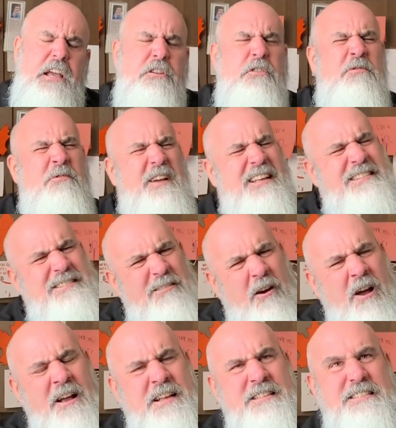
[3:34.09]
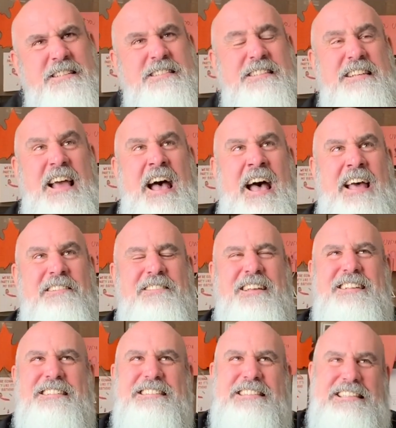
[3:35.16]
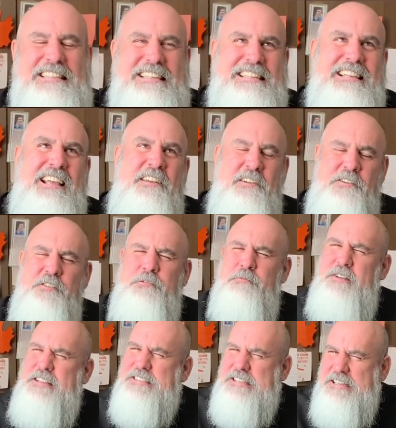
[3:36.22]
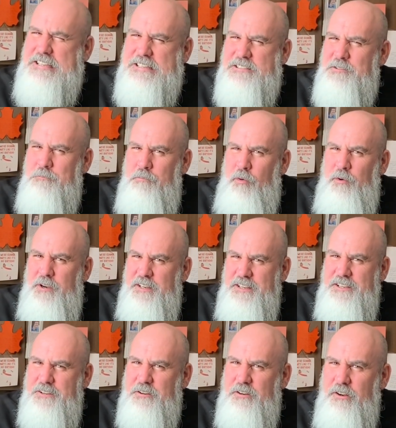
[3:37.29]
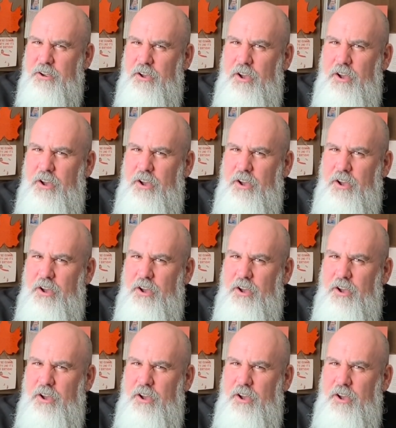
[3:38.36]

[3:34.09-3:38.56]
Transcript: You know, as long as it's not like your reasoning is important here.